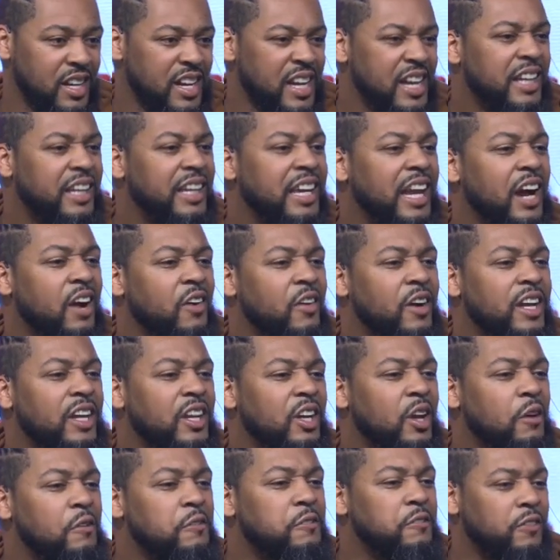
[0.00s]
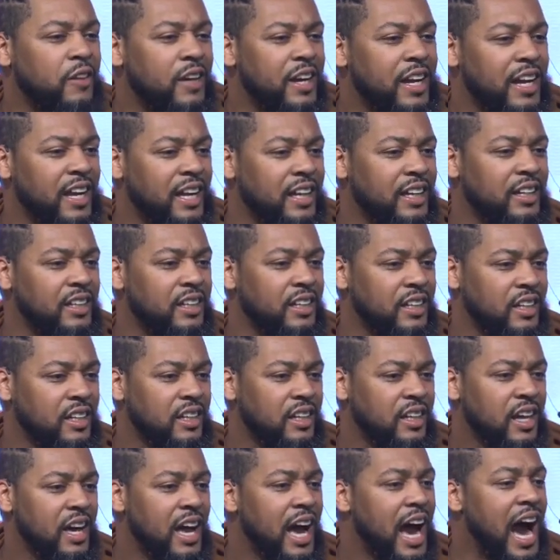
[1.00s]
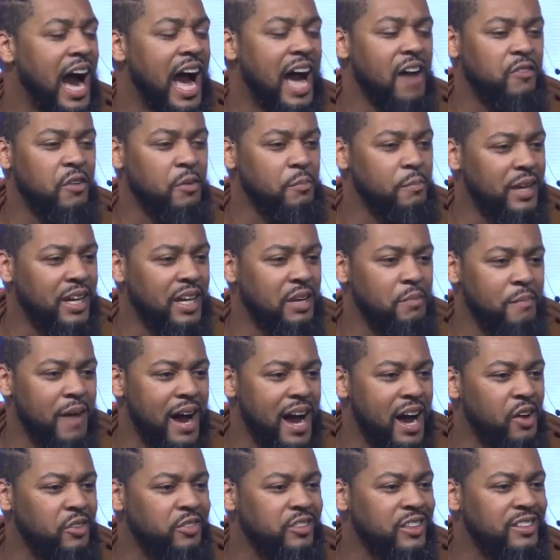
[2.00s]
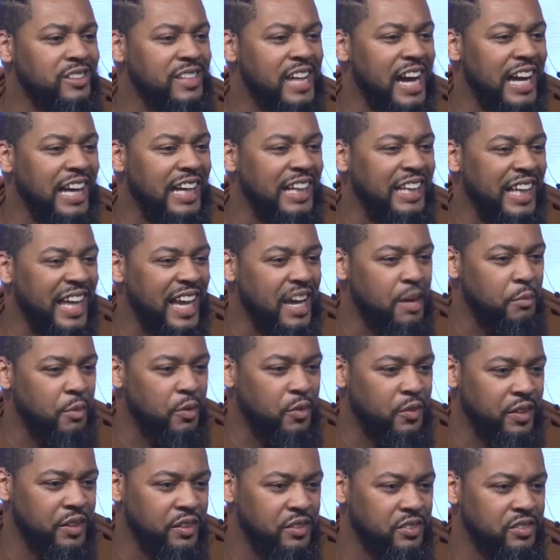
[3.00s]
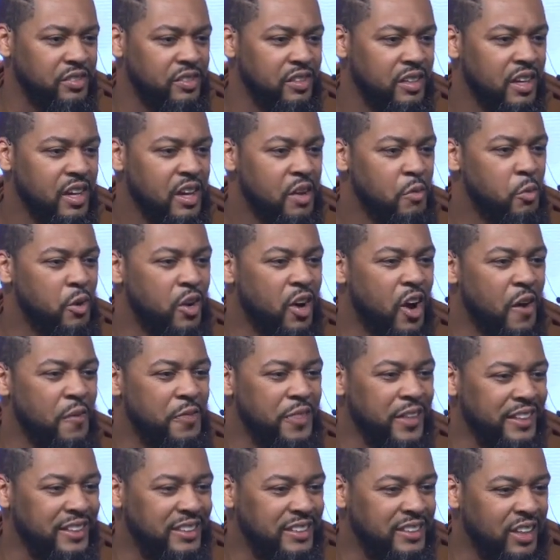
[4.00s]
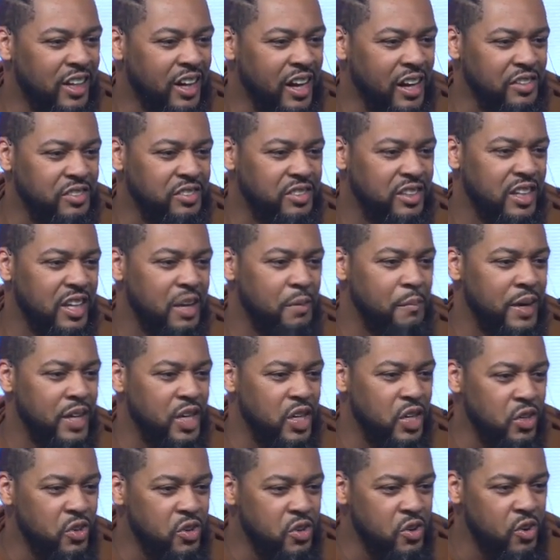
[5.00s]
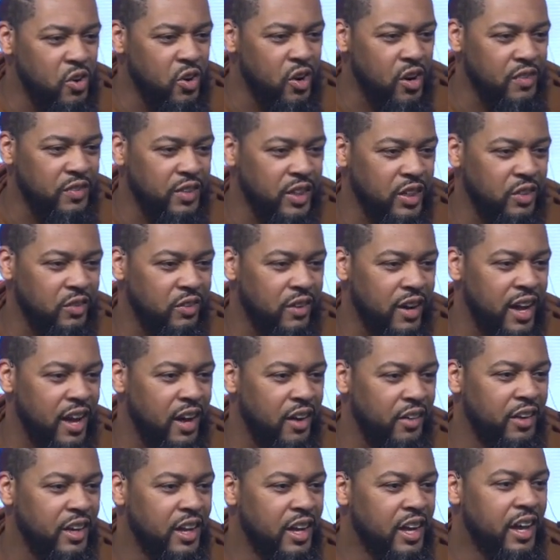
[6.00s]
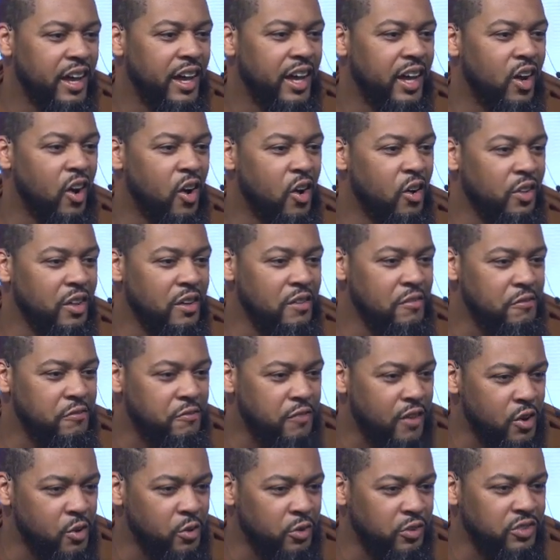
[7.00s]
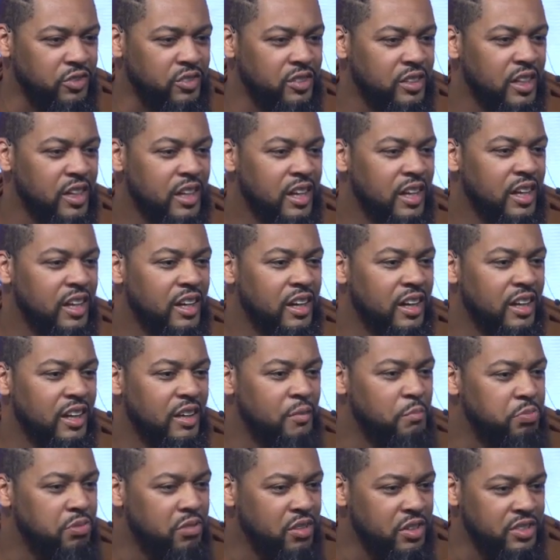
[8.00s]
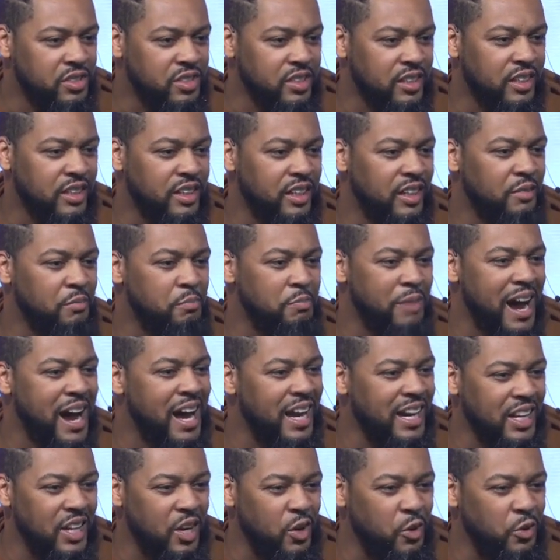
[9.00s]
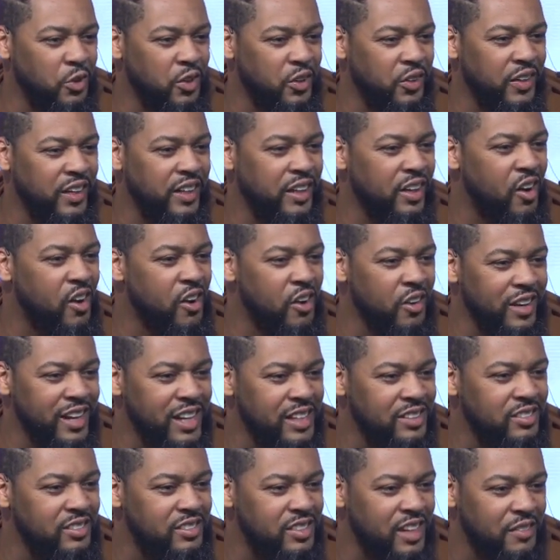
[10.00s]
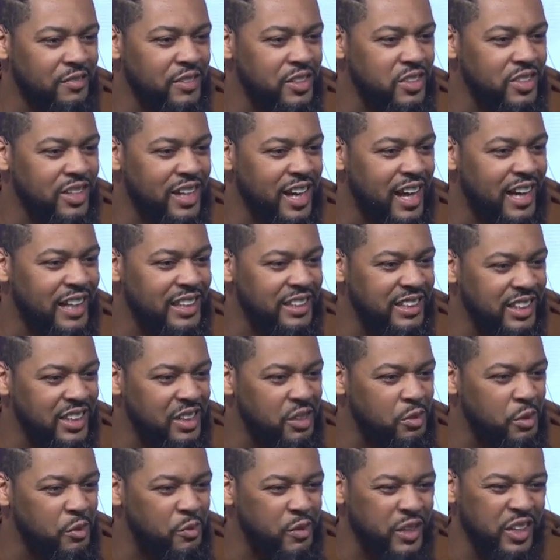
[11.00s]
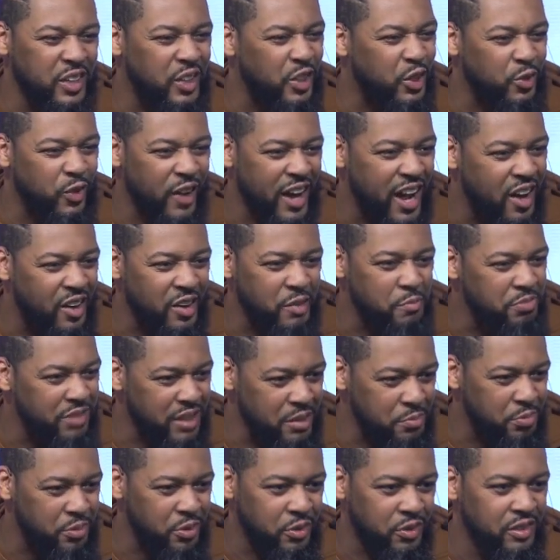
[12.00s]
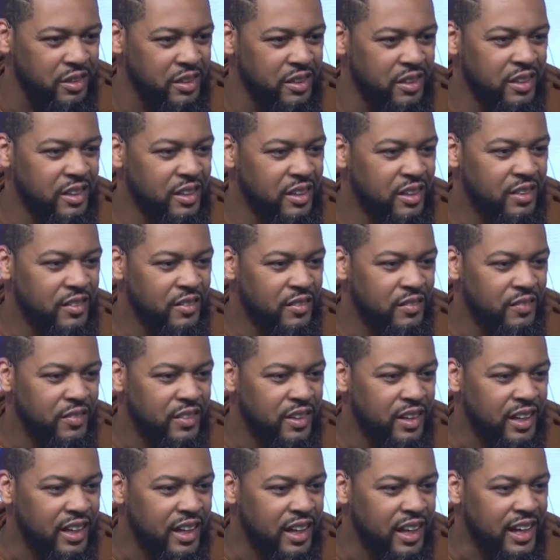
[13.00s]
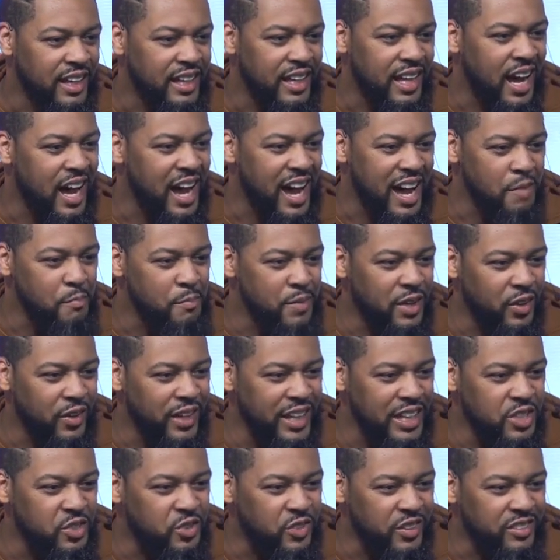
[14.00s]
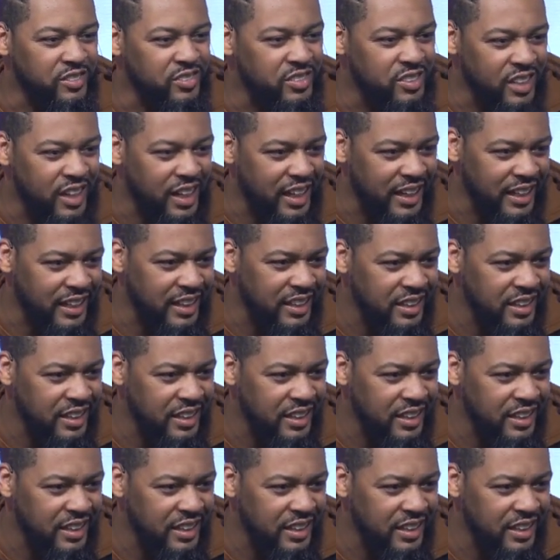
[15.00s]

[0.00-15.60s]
Carrying your friend however many miles is not glamorous, with all the dust and the manure on the ground and all them folks pushing and body odor and all that stuff that you got to deal with when you're in a crowd of people in the hot Middle Eastern sun.